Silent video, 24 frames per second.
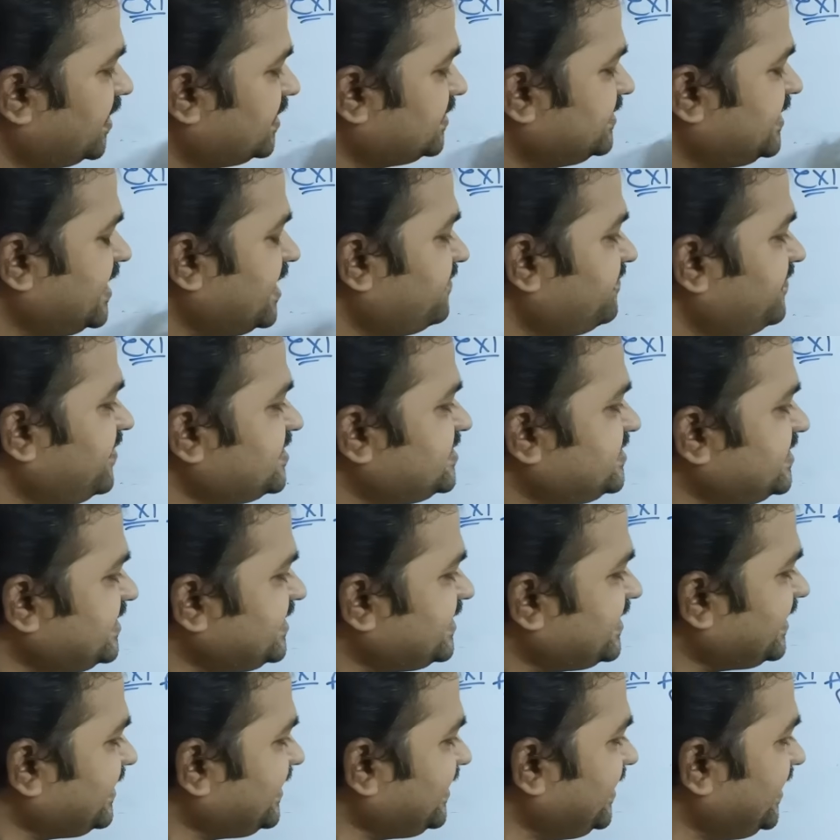Then
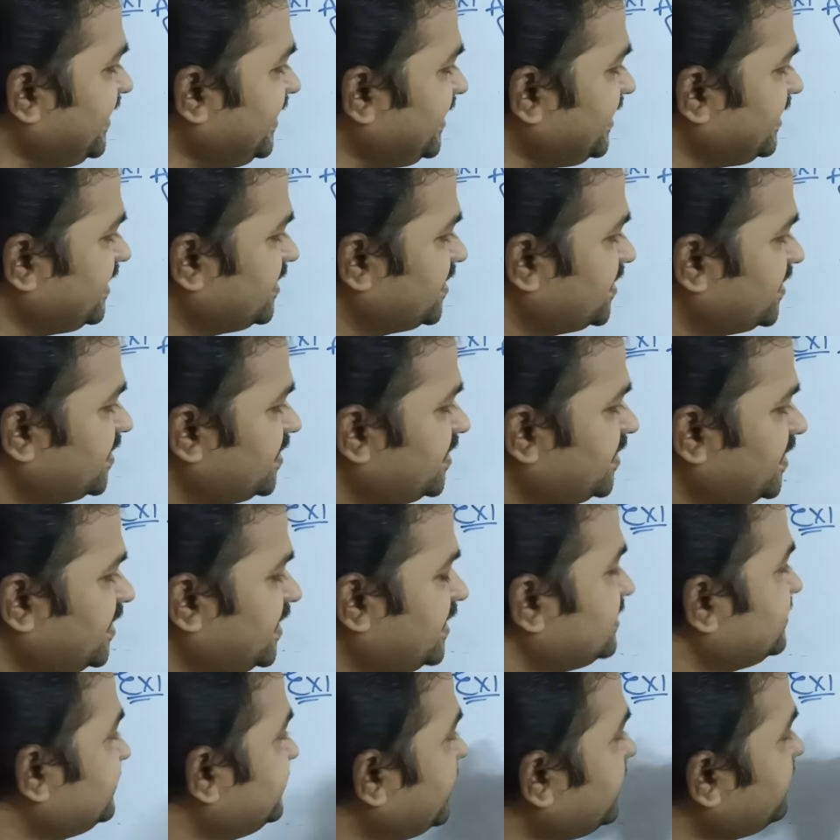visit E.
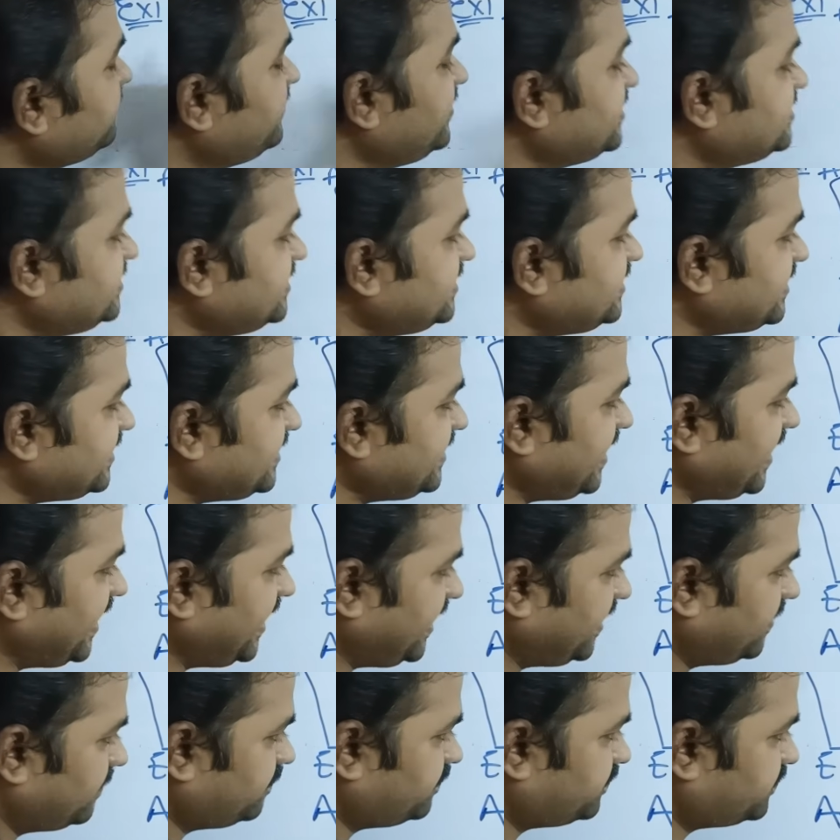Then visit
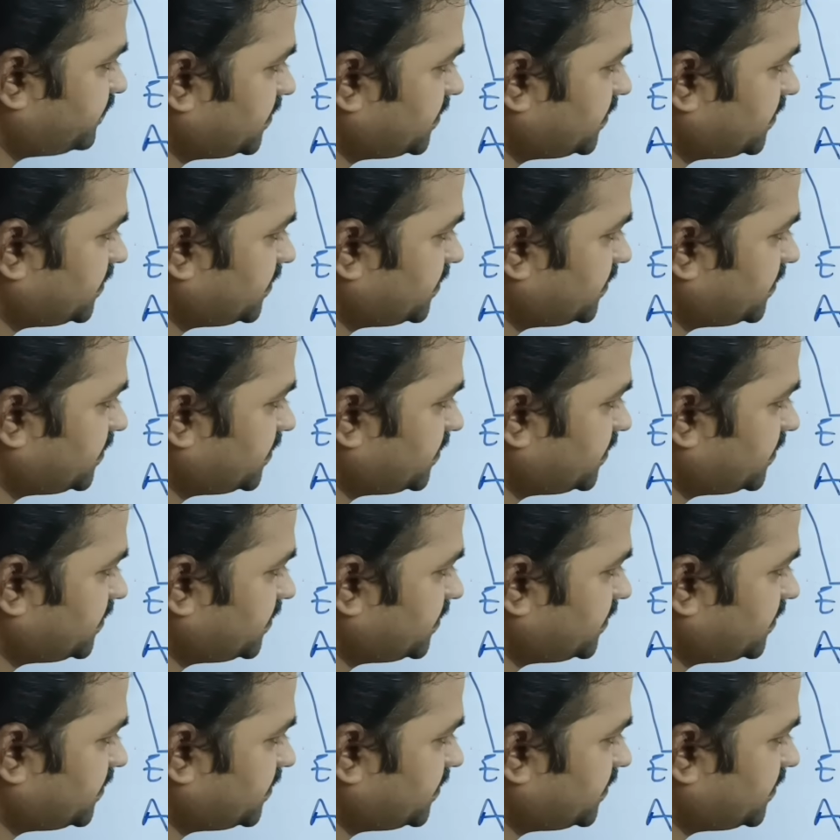A.